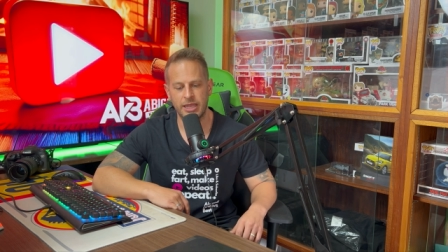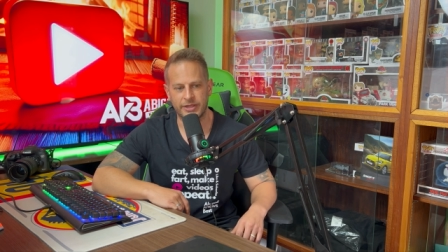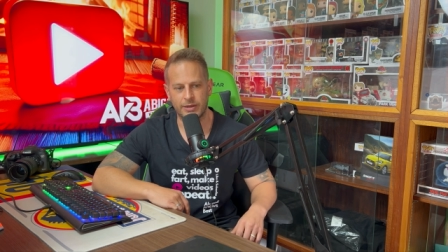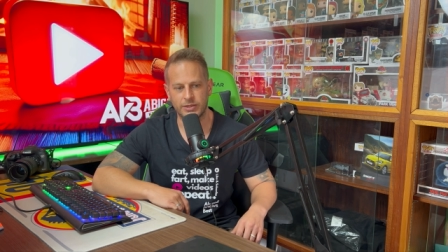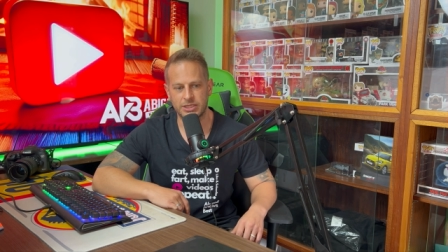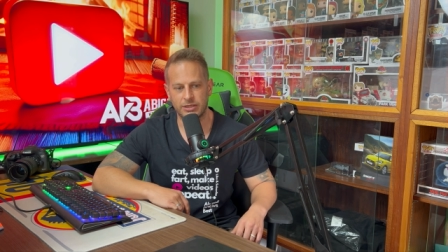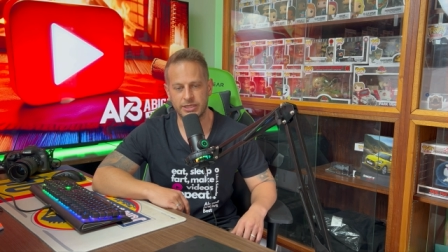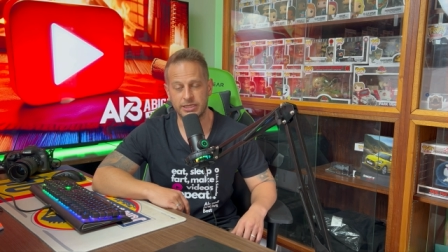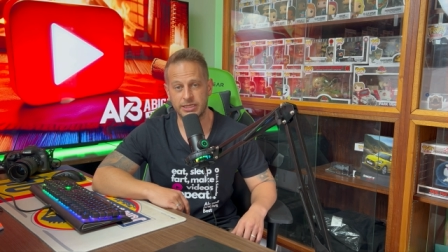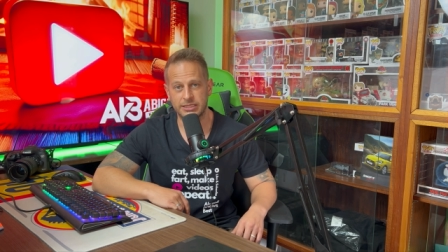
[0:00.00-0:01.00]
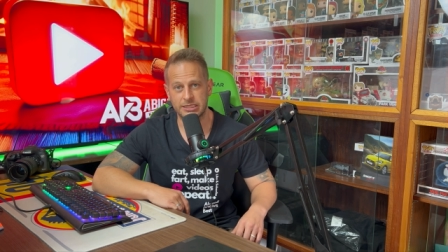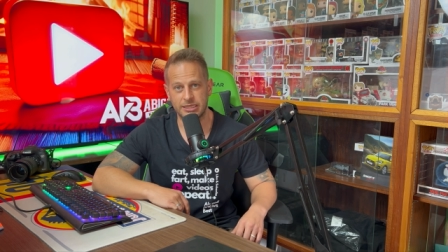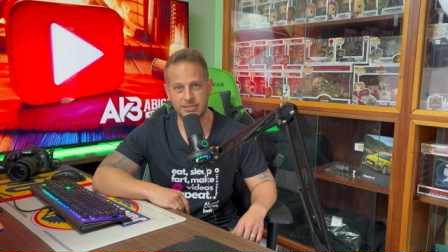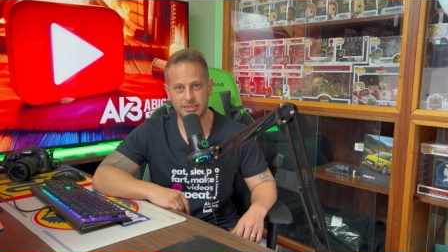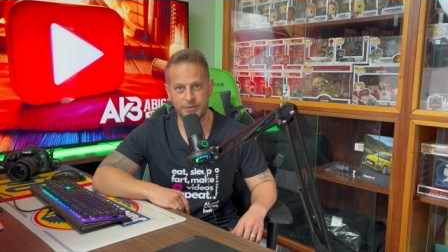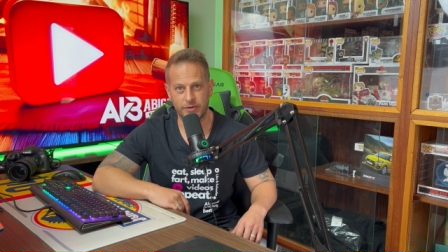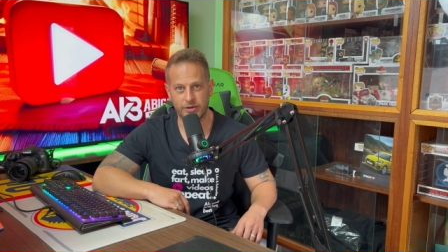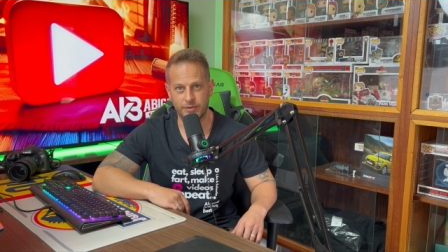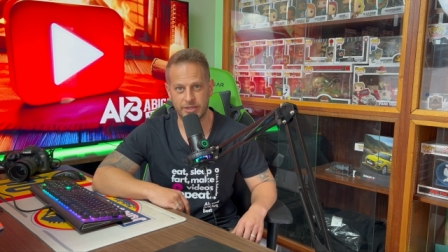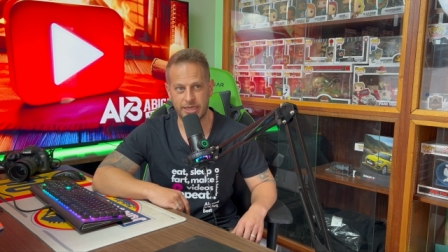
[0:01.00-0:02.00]
They were told that yes, there is something
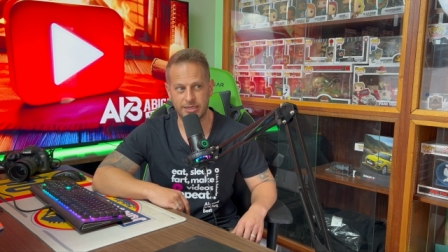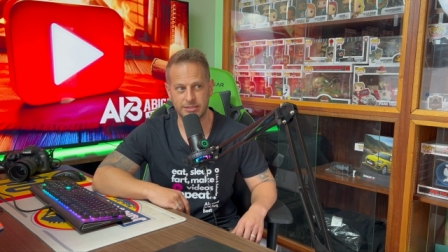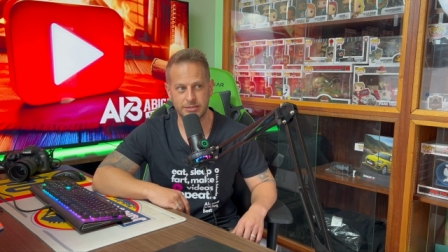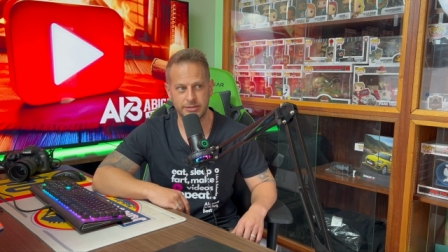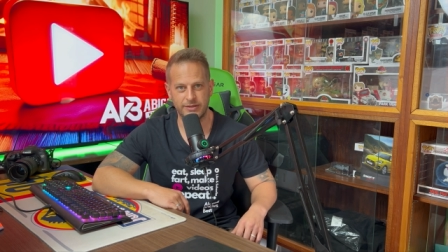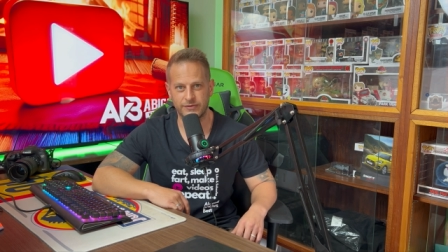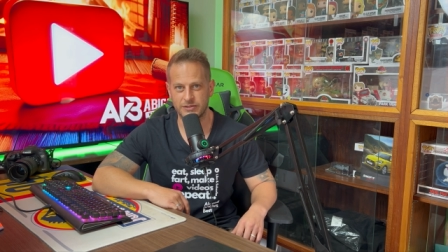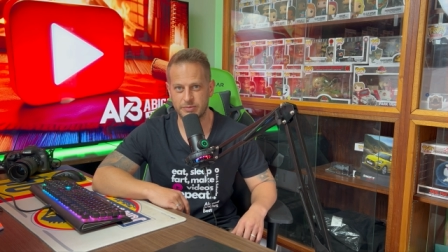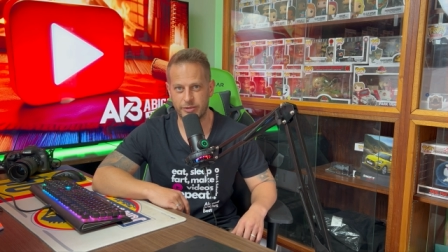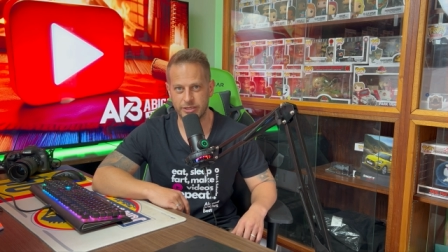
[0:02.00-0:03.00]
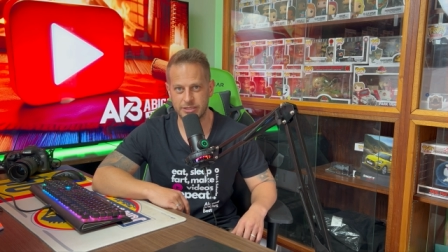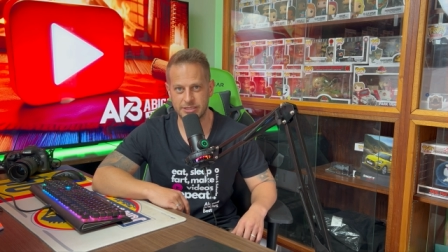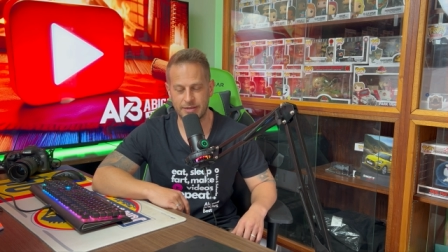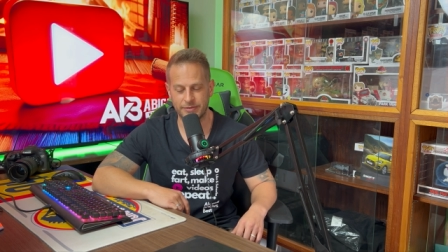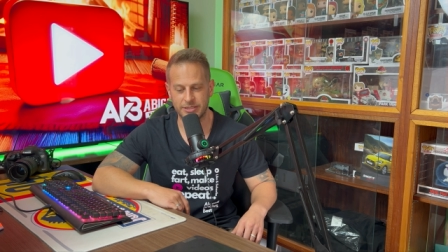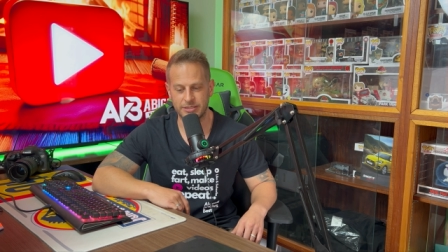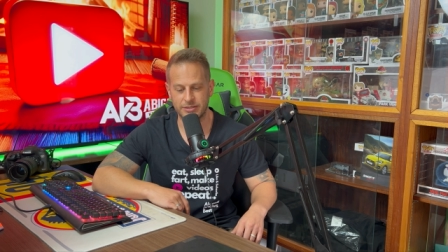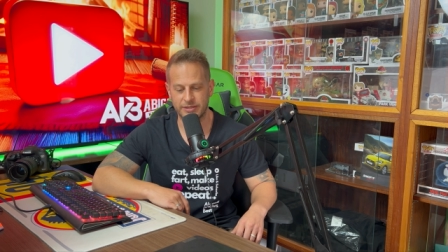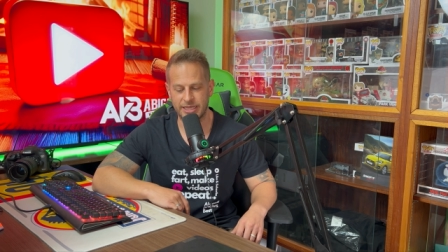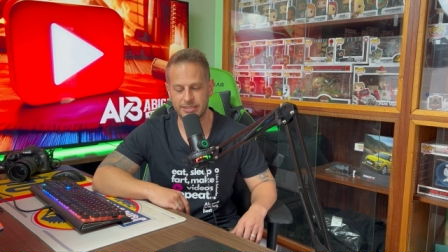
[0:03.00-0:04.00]
wrong with the house, evil spirits, something to do
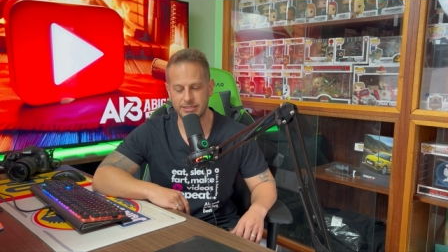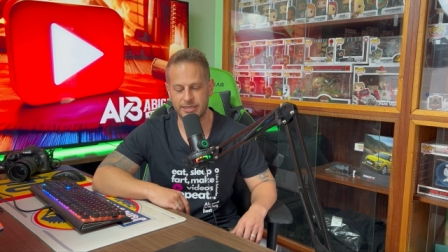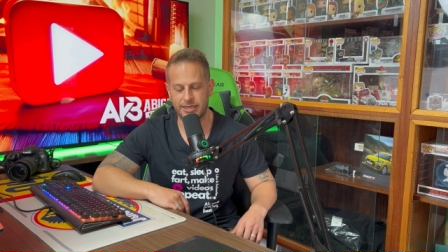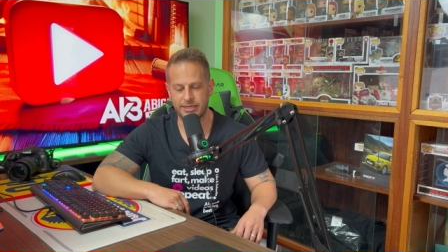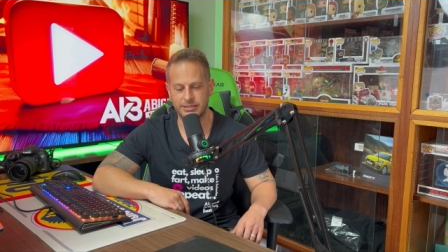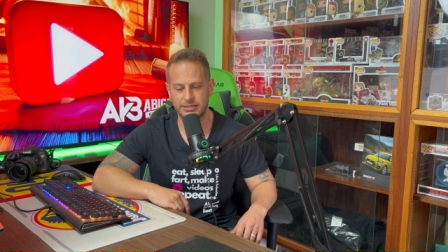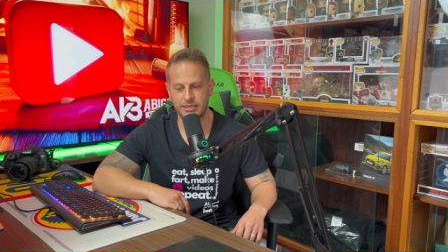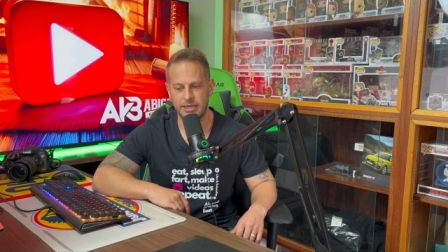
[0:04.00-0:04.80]
with that, and